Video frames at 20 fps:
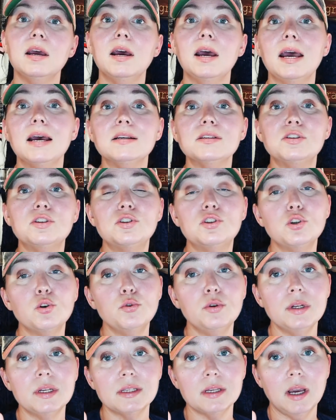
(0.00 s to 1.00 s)
As
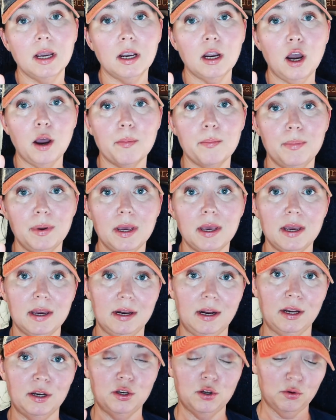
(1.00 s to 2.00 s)
soon as I got bit
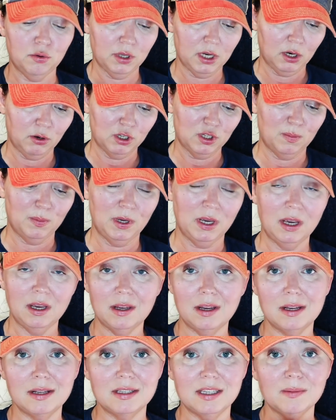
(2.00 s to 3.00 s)
and I knew that I was
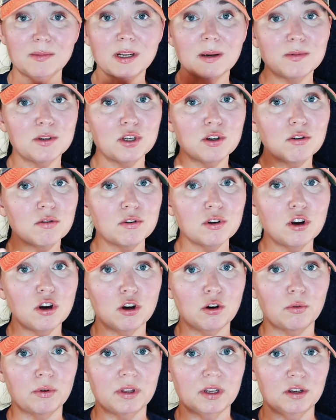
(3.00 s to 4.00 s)
bit, and sometimes you don't
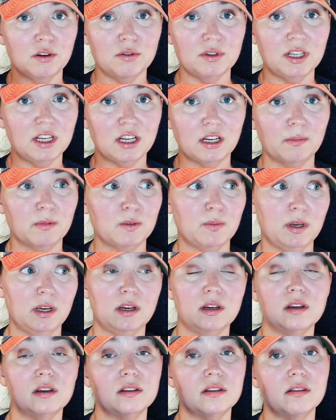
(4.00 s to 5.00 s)
know with the noseeums
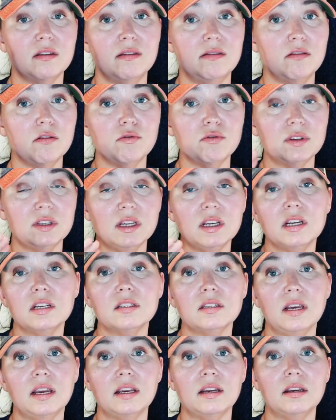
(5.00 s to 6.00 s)
because those
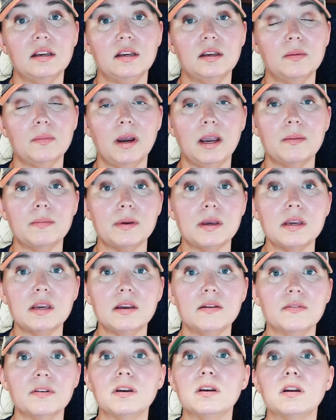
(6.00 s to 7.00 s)
things, like, it might be
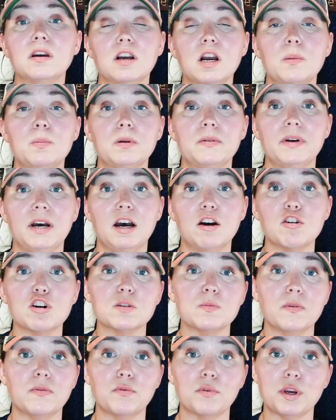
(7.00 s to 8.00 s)
even a couple of
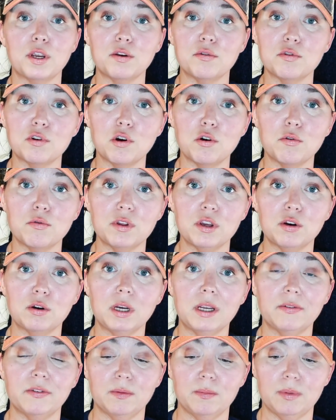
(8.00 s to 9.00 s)
hours before you know that you're
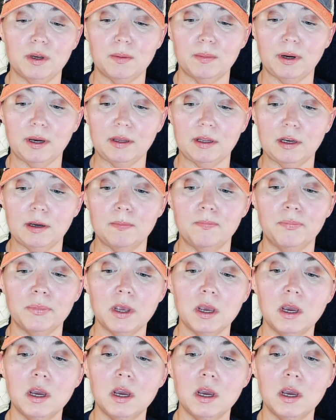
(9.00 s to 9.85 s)
even bit by them.